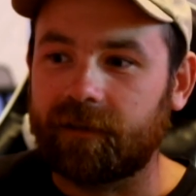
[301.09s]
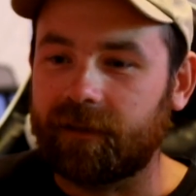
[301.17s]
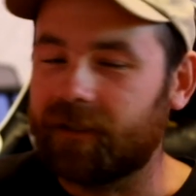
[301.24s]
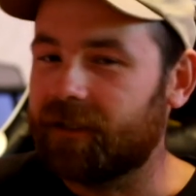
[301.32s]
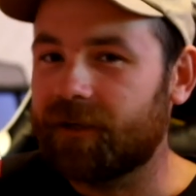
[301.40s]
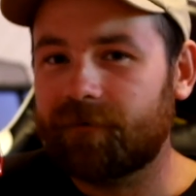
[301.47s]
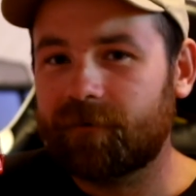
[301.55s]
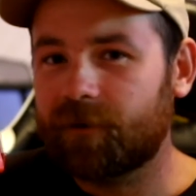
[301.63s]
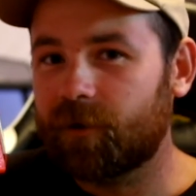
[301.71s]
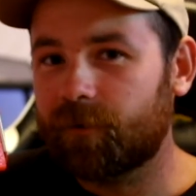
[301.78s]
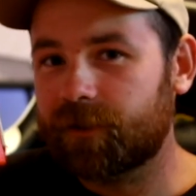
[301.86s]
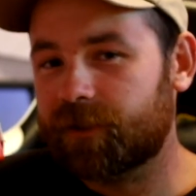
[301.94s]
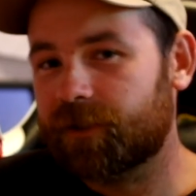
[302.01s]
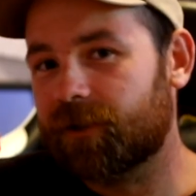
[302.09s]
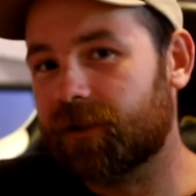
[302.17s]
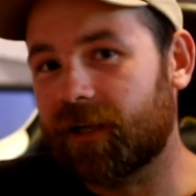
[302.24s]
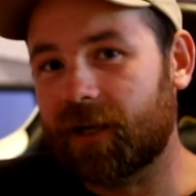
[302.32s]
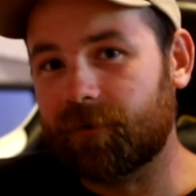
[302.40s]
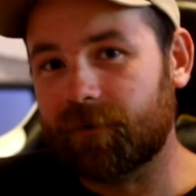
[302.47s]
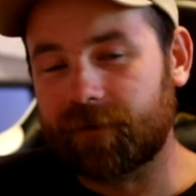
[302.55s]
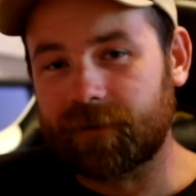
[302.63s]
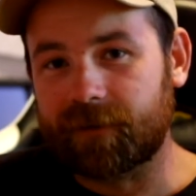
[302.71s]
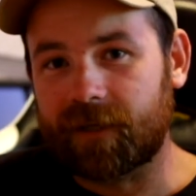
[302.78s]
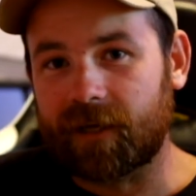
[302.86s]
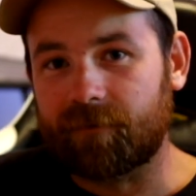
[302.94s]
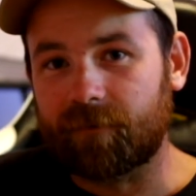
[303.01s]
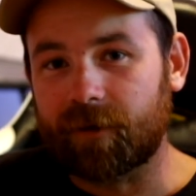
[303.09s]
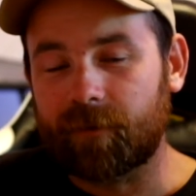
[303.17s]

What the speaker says: you never know what you're gonna get with this camera.